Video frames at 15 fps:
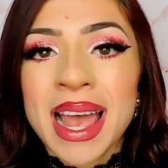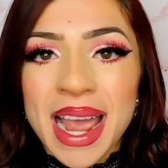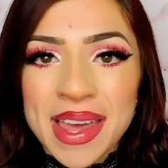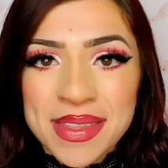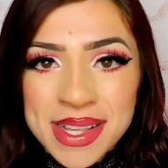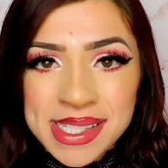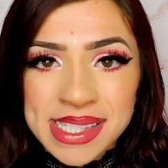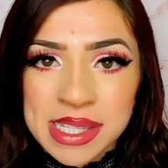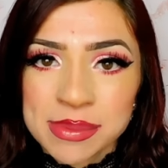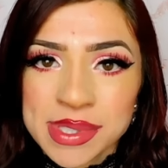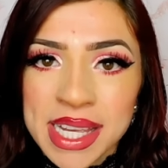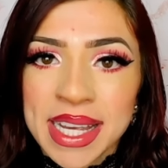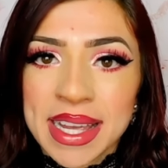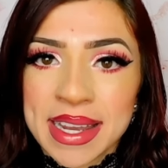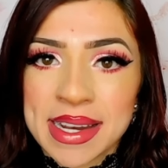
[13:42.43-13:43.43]
and this seems
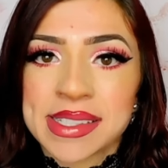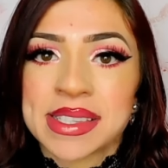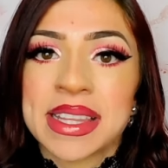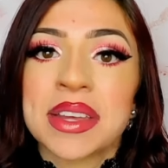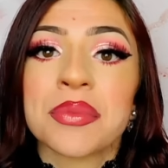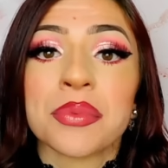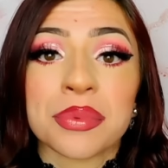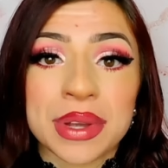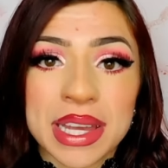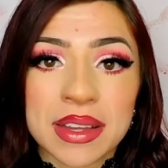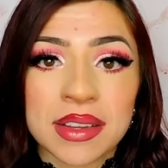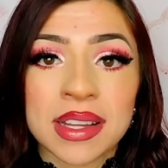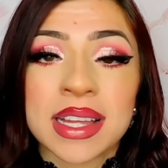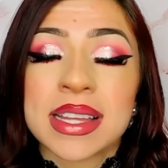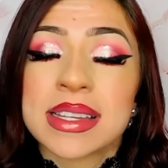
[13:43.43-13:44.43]
like it is the
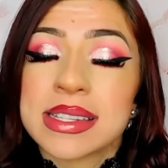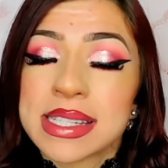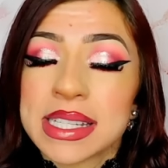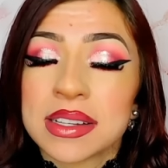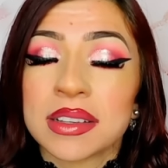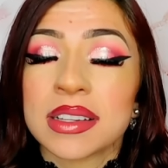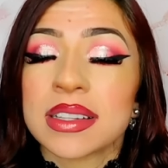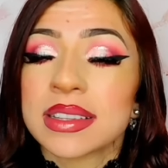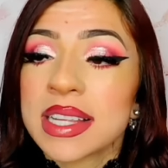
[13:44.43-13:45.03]
real deal.